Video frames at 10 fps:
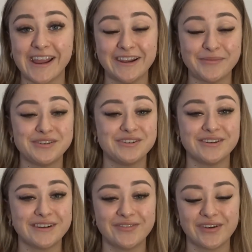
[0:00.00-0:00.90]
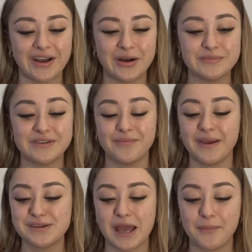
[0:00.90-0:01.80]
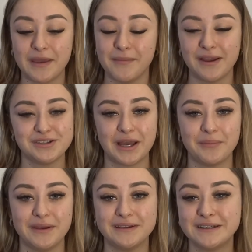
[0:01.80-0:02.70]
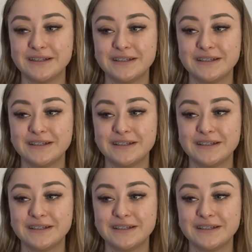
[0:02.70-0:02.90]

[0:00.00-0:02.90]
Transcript: any opportunity if it comes. If it makes you happy, it makes you happy.